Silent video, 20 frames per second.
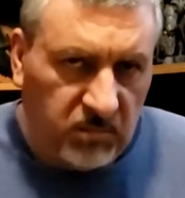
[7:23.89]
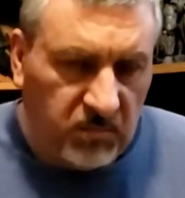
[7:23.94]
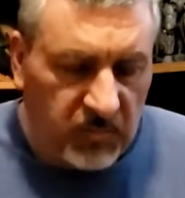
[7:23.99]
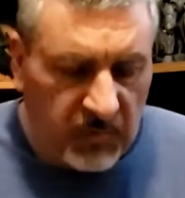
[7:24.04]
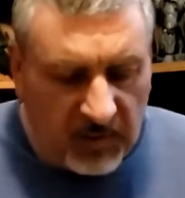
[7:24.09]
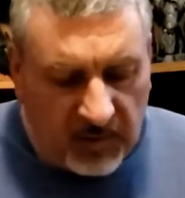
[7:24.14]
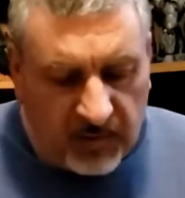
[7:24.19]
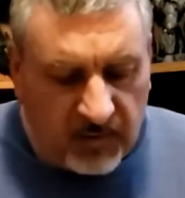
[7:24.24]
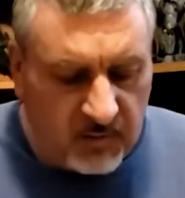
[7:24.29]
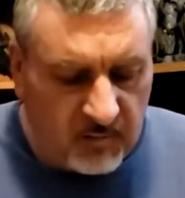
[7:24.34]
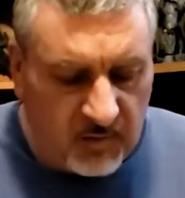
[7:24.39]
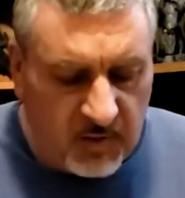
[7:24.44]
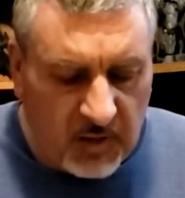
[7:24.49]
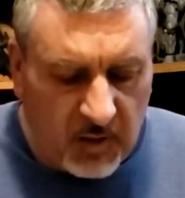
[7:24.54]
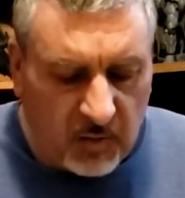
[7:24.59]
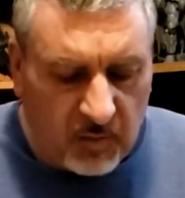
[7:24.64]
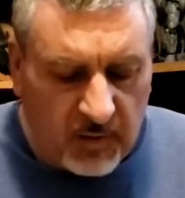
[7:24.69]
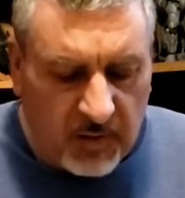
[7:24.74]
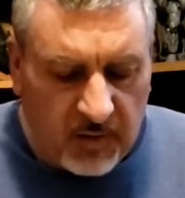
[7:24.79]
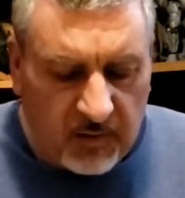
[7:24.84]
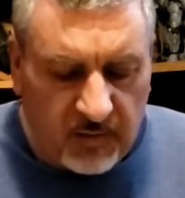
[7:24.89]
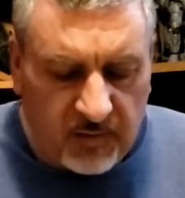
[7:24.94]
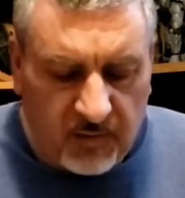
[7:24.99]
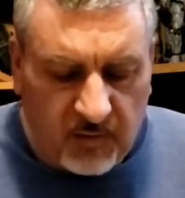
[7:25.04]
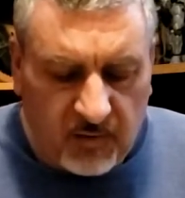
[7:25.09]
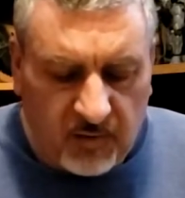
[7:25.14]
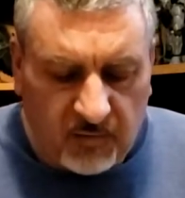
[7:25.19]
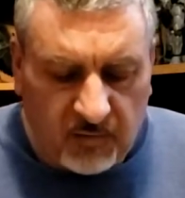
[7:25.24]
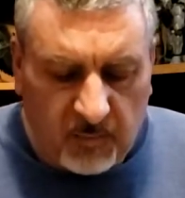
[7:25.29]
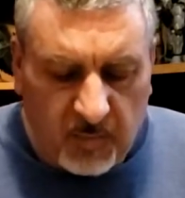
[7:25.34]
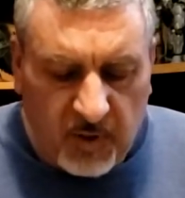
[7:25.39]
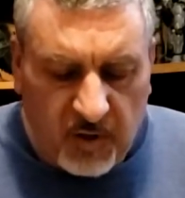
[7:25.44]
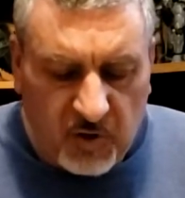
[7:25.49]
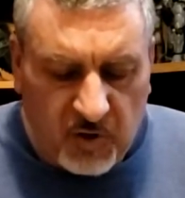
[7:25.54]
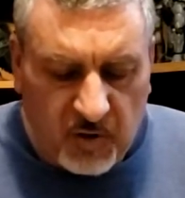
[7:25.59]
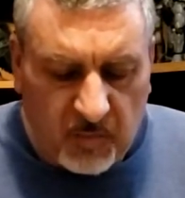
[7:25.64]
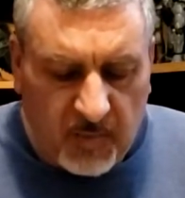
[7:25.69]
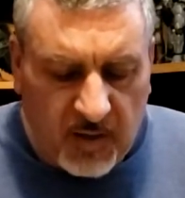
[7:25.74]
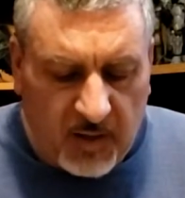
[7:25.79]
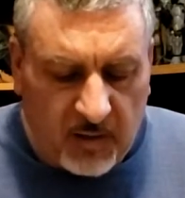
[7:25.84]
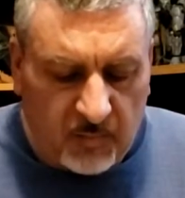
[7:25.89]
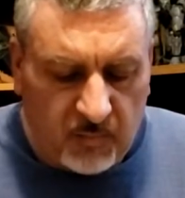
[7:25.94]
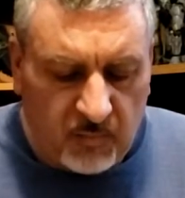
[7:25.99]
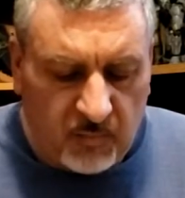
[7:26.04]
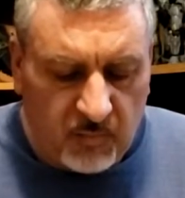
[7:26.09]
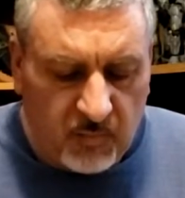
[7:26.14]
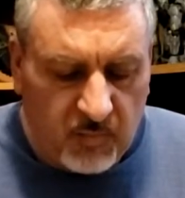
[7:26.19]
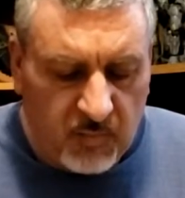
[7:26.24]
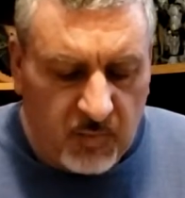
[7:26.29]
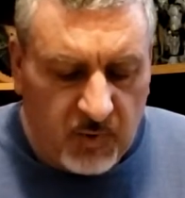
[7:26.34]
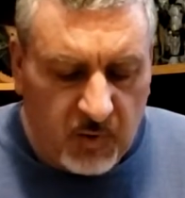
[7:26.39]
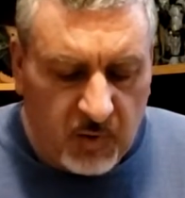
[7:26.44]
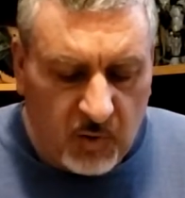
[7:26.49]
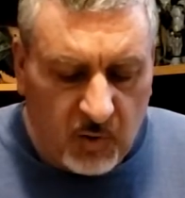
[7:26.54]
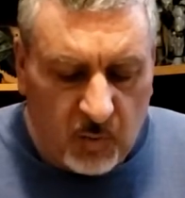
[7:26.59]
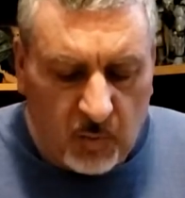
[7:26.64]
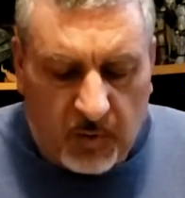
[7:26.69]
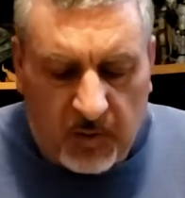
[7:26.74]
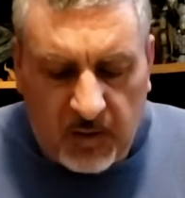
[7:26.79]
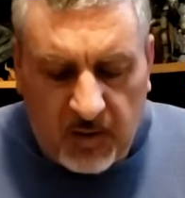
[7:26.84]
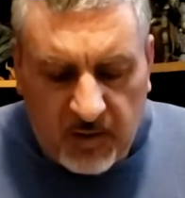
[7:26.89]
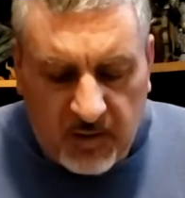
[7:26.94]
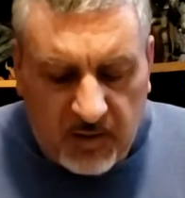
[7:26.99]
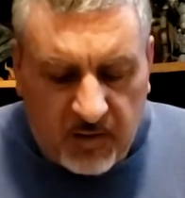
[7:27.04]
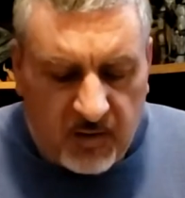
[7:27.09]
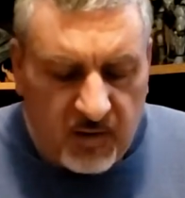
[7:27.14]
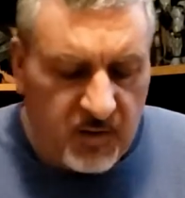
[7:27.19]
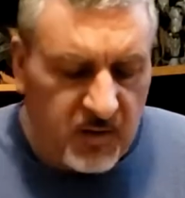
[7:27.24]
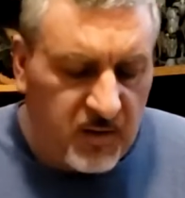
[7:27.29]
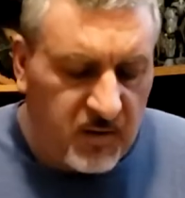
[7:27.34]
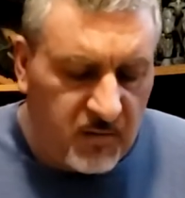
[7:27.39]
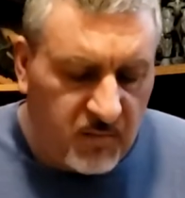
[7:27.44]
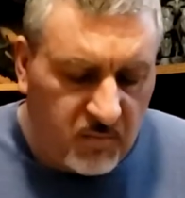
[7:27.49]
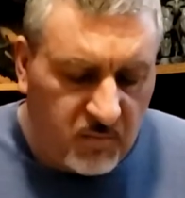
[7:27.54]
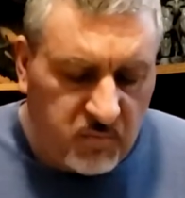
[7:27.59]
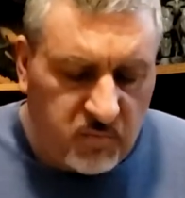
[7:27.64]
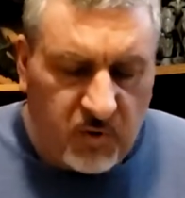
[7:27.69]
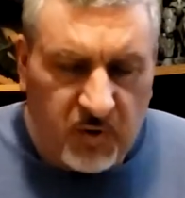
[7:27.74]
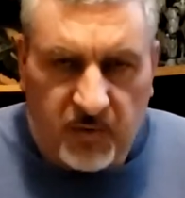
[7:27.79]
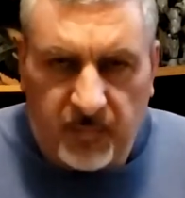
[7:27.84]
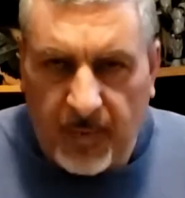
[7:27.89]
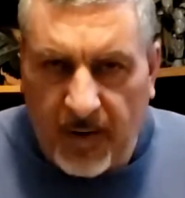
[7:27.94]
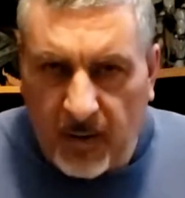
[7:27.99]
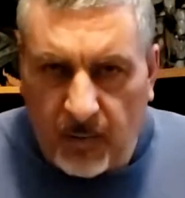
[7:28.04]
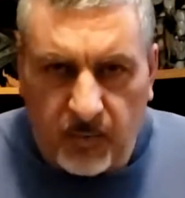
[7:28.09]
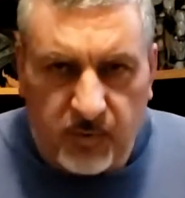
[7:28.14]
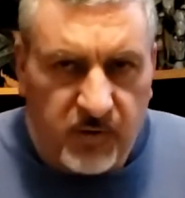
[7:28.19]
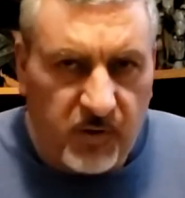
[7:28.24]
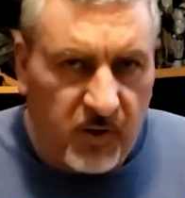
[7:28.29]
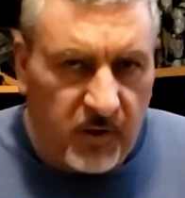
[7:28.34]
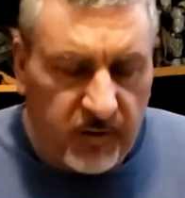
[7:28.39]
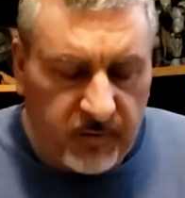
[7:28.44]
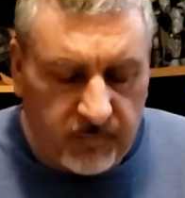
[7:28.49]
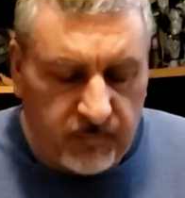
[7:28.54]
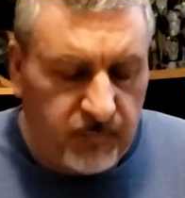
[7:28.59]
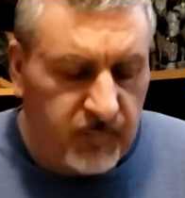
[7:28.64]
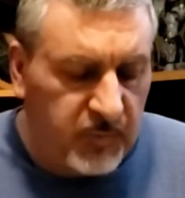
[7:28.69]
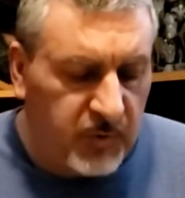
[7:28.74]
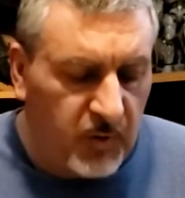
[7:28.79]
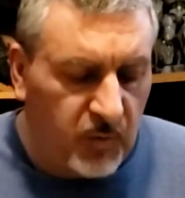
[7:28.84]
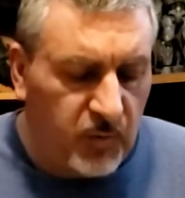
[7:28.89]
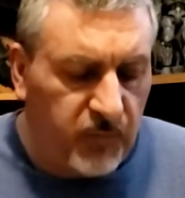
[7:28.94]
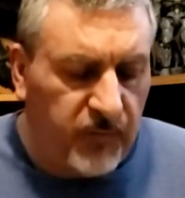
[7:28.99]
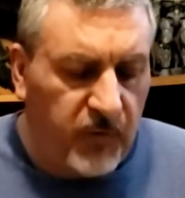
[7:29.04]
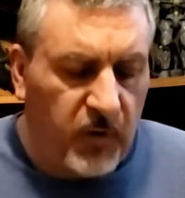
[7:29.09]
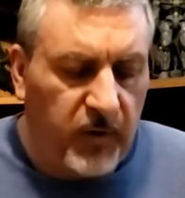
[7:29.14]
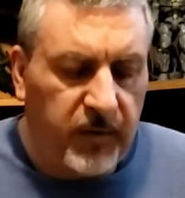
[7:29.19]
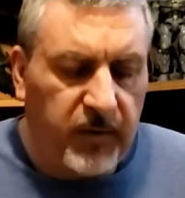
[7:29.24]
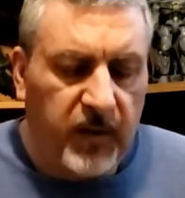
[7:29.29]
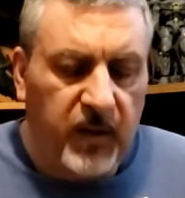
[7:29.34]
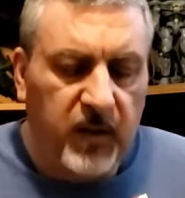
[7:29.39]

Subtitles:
He's, has a little information about him, who he is, what his powers are, so forth.